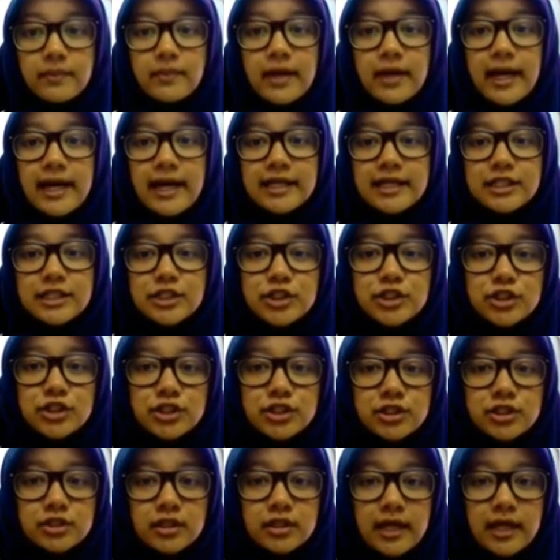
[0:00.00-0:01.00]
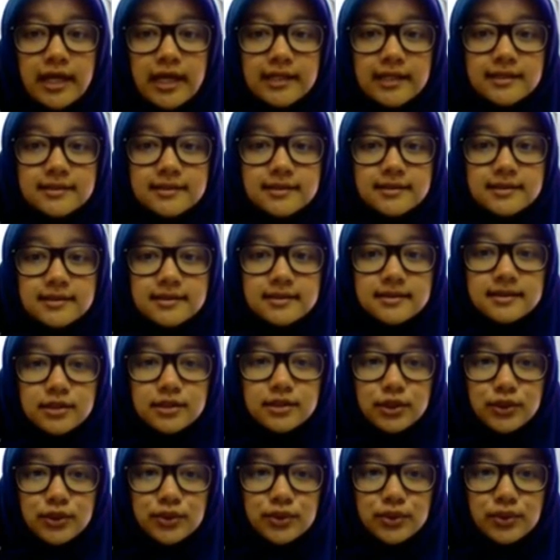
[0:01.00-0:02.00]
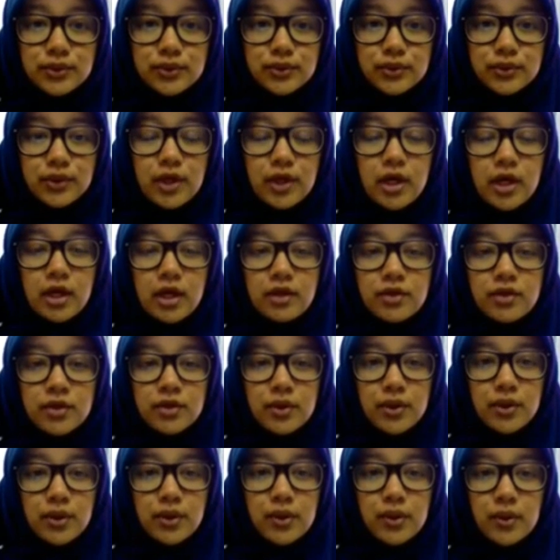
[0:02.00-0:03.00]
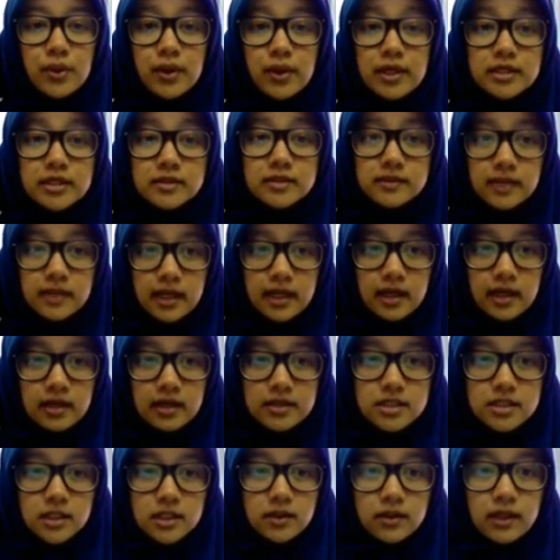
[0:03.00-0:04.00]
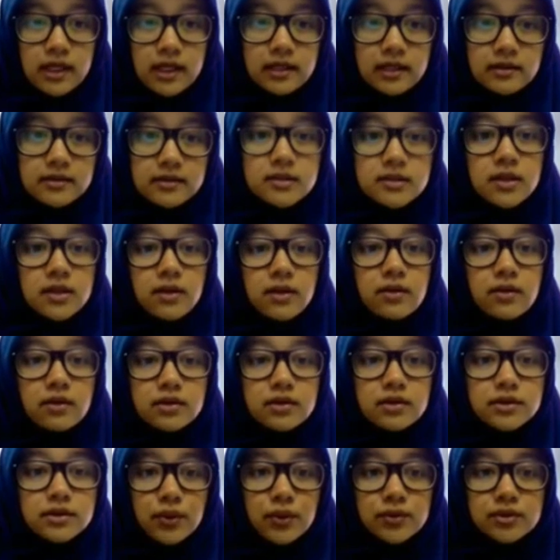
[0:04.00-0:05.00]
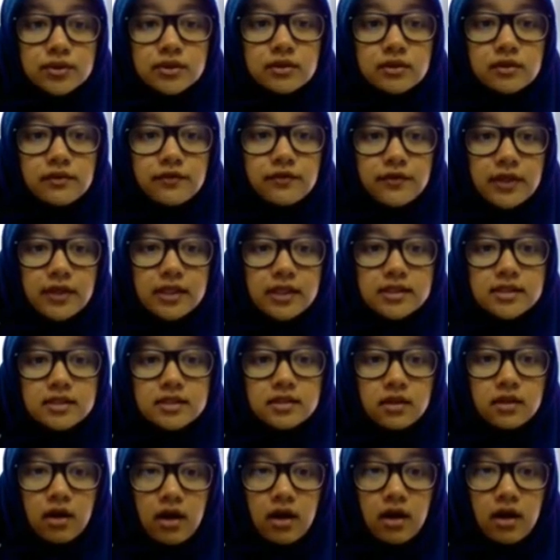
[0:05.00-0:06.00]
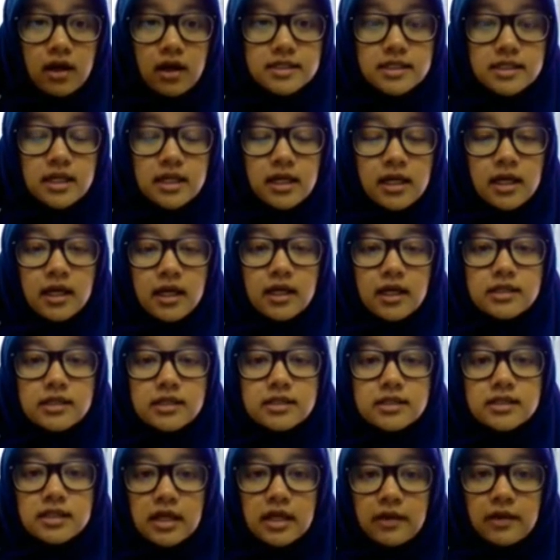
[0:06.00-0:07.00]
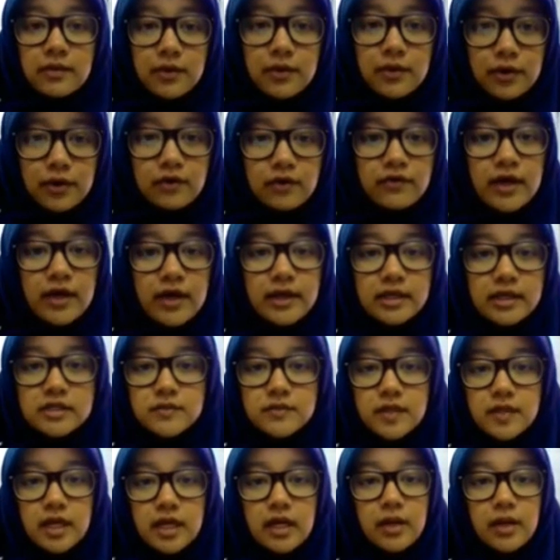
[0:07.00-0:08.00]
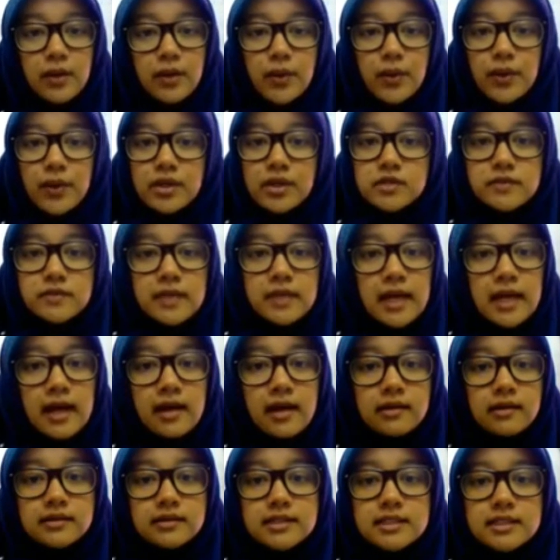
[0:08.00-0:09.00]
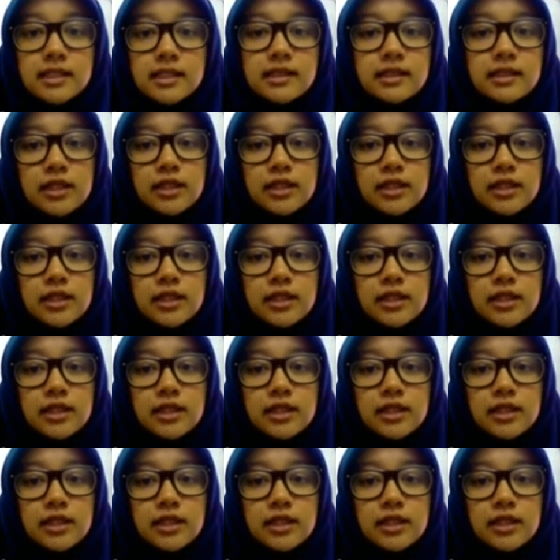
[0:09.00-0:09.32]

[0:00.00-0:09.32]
Add to the OSBL. So like the total fixed cost is the sum of ISBL, OSBL, design and